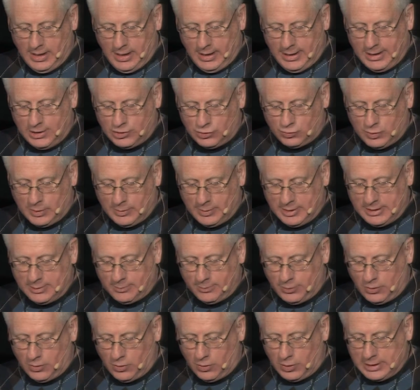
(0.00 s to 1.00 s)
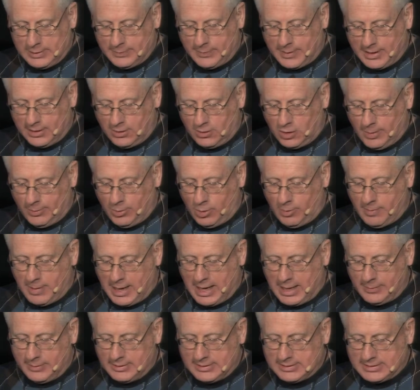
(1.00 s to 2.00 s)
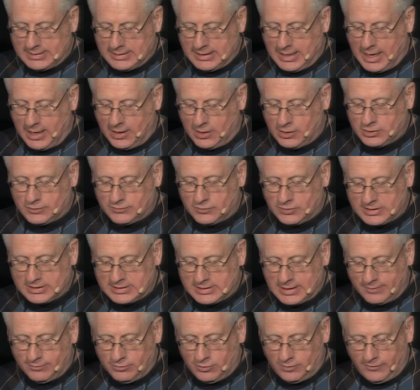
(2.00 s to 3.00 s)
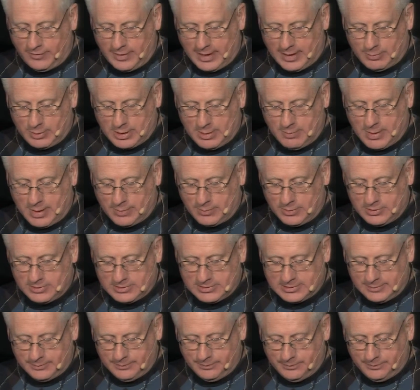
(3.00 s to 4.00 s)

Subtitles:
Each woman employed by Global Mamas cares for several family members.